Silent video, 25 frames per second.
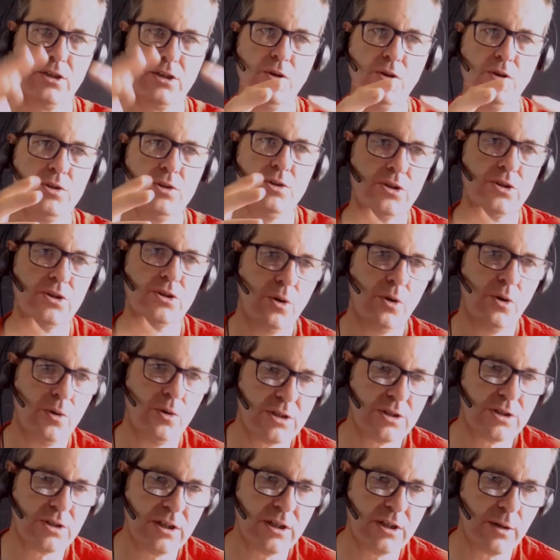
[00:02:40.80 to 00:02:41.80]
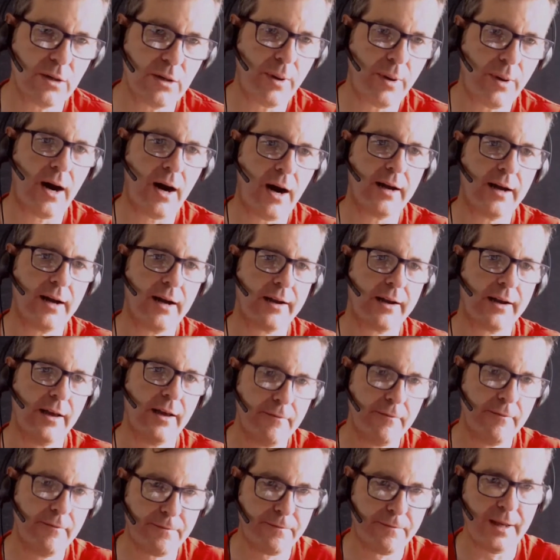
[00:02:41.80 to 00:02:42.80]
the two stones into the pot,
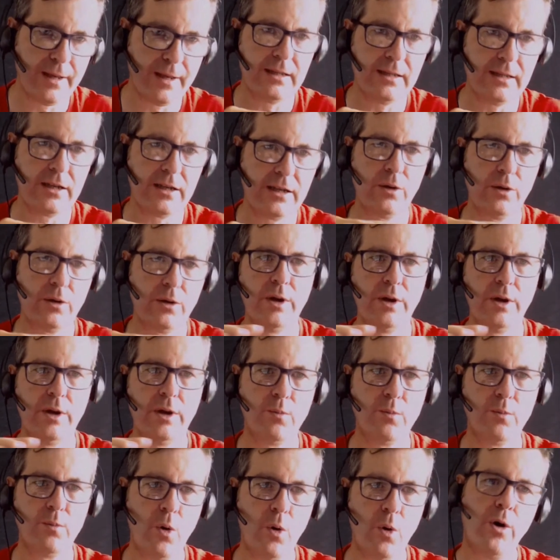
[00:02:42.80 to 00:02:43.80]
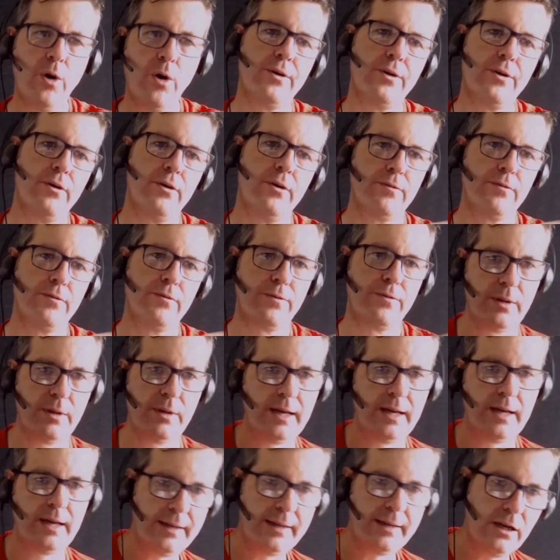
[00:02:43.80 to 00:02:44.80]
filled it with water from
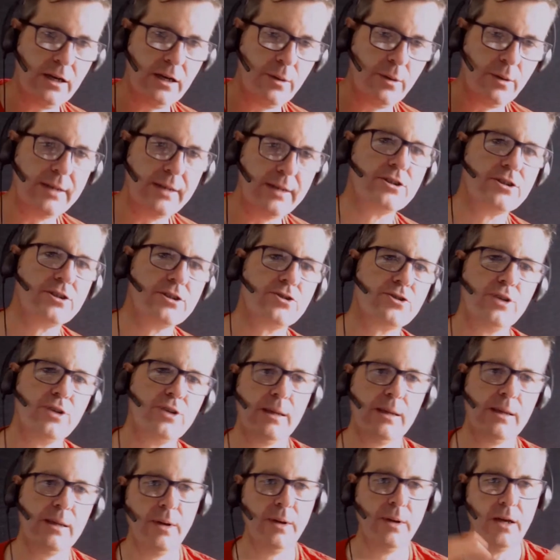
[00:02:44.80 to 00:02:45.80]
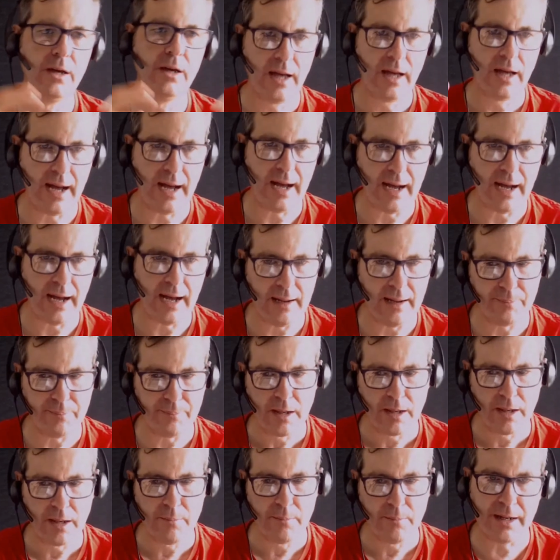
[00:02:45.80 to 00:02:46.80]
a nearby stream,
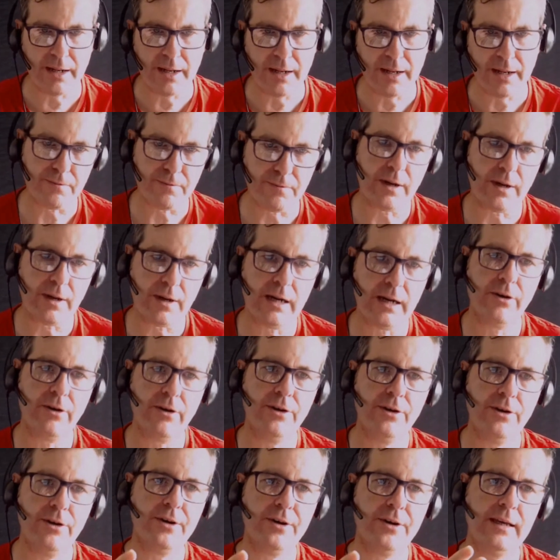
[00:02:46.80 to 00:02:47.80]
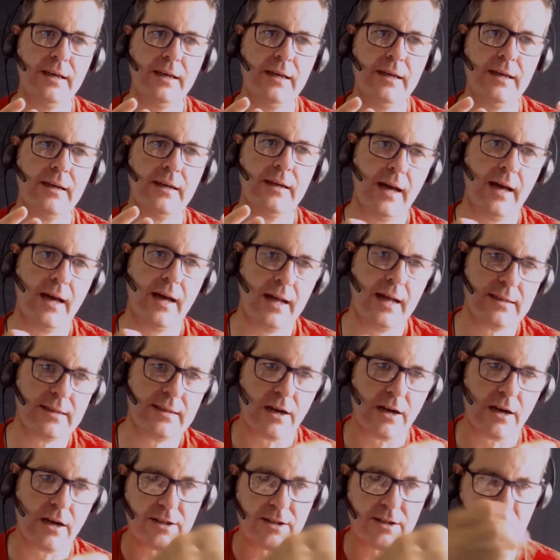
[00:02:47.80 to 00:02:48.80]
built a fire underneath, and
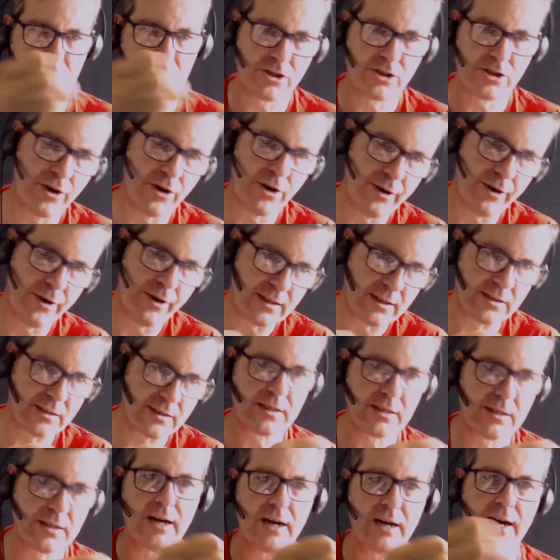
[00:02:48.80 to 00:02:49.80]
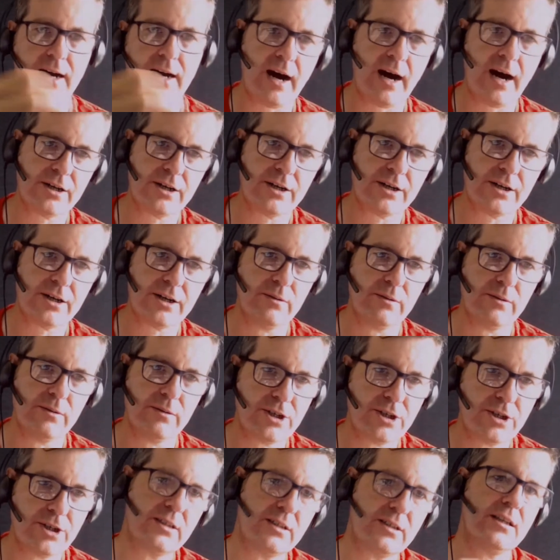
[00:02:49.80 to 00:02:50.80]
started stirring this concoction,
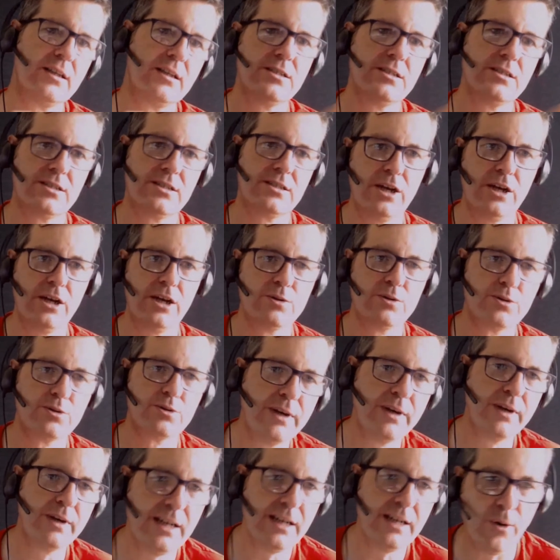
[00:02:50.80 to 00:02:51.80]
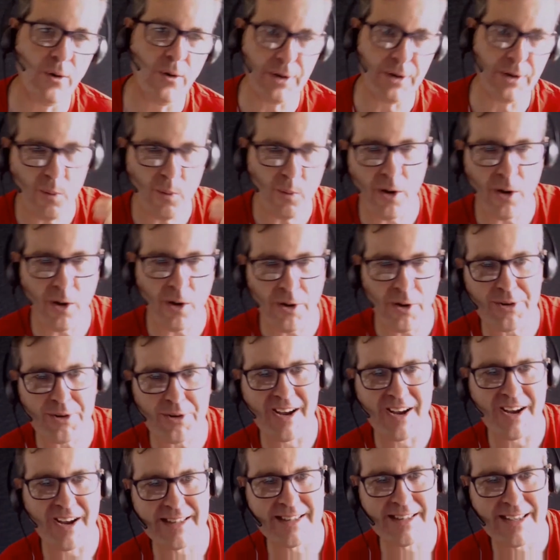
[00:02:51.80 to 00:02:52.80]
which at this stage was really only
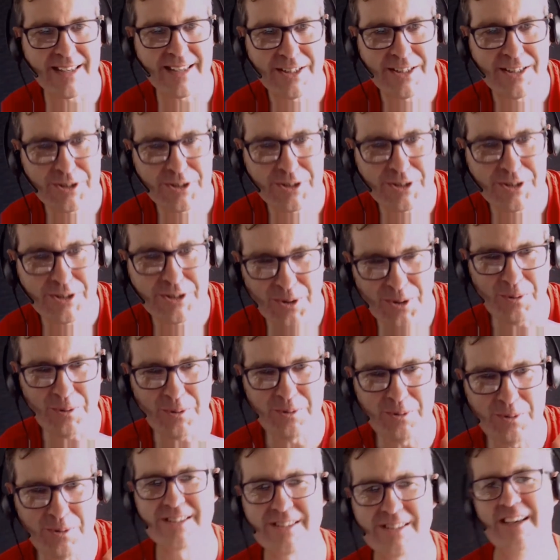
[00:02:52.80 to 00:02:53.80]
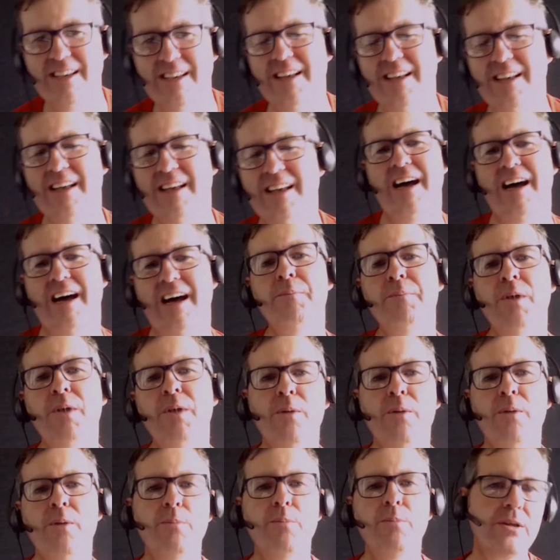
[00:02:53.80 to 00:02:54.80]
water and stones.
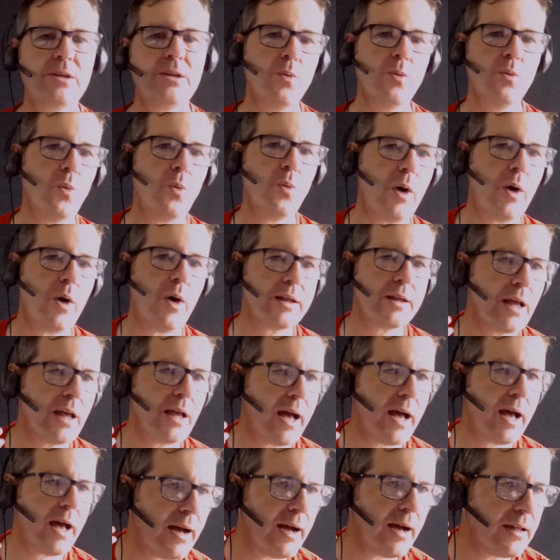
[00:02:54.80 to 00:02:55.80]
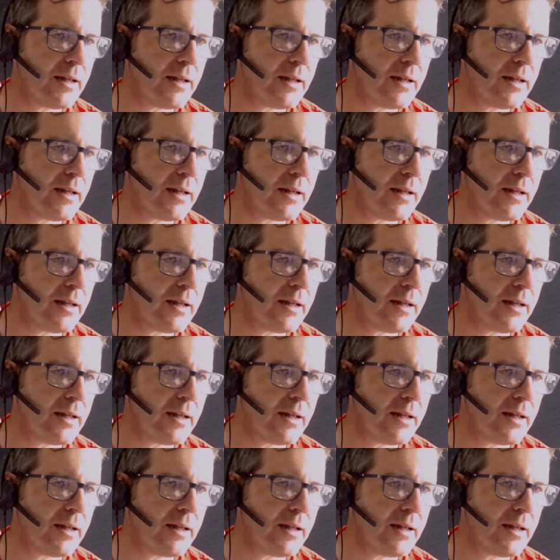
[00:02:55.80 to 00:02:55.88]
But what